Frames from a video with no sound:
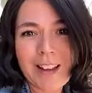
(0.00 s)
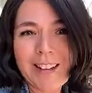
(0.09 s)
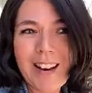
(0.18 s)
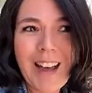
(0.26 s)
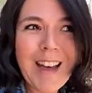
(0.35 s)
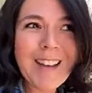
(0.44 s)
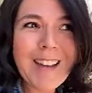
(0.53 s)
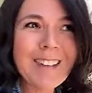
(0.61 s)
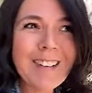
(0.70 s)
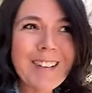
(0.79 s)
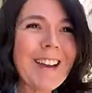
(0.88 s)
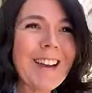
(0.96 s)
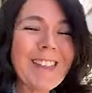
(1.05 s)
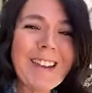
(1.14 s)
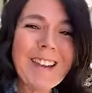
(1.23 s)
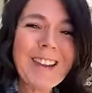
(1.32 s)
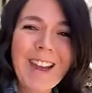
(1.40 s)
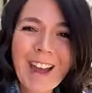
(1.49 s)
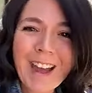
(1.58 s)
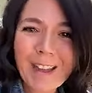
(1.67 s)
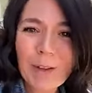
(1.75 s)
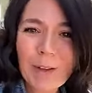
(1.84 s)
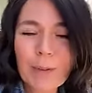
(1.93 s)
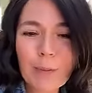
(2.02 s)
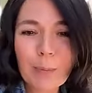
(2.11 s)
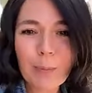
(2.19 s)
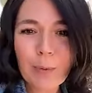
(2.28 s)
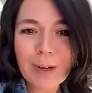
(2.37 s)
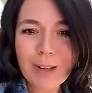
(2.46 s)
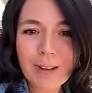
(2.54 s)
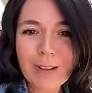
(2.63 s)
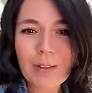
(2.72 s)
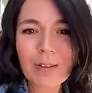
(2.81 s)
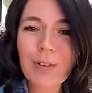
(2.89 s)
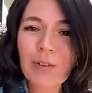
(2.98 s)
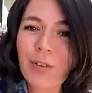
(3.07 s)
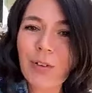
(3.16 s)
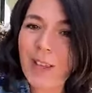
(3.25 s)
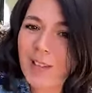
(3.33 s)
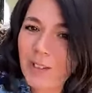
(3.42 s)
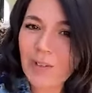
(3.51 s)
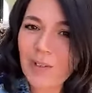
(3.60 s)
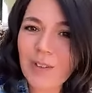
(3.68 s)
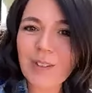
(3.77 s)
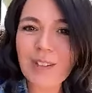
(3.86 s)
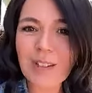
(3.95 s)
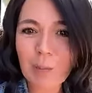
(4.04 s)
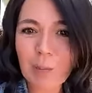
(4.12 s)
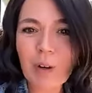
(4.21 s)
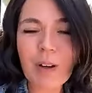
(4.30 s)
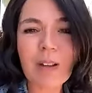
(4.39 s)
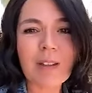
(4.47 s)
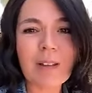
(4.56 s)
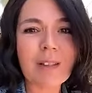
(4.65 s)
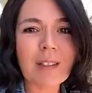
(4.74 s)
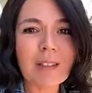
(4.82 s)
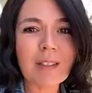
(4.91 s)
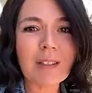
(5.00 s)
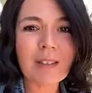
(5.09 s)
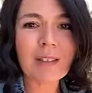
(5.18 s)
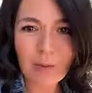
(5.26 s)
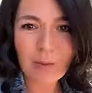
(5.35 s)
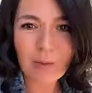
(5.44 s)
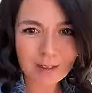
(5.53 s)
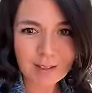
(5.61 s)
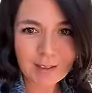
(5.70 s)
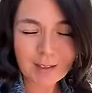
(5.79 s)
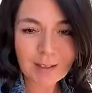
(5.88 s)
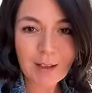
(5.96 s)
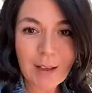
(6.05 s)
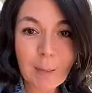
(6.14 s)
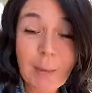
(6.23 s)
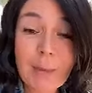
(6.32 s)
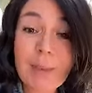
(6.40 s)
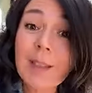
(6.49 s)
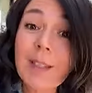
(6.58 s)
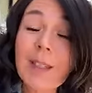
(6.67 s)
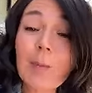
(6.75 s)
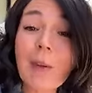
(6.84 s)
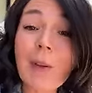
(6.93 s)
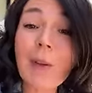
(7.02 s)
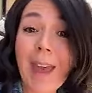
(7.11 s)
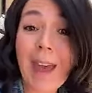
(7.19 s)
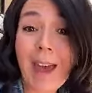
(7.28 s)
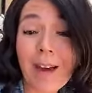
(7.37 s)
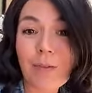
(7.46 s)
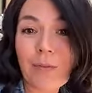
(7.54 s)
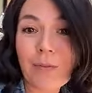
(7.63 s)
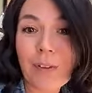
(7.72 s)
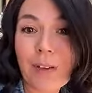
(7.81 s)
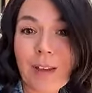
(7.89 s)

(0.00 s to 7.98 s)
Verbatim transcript: Not the guy who's reporting it to the TransUnions, the Experians, the Equifaxes. But this is what they have.